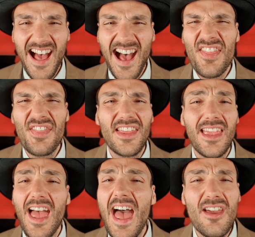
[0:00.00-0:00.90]
I
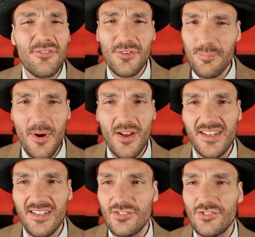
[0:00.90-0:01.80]
think
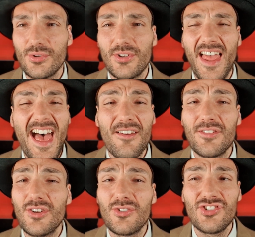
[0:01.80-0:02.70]
everybody should
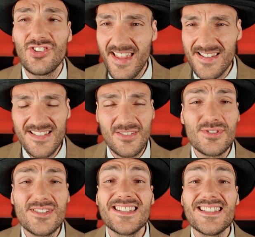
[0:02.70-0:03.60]
have the chance to
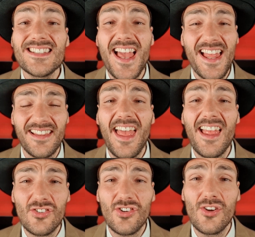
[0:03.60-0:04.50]
see and
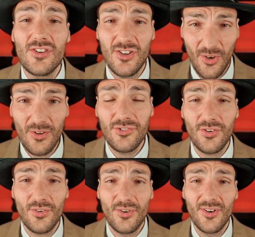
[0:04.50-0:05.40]
enjoy
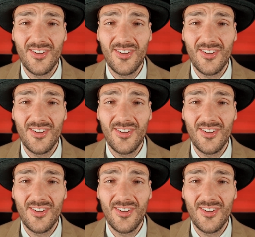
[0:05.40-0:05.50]
culture.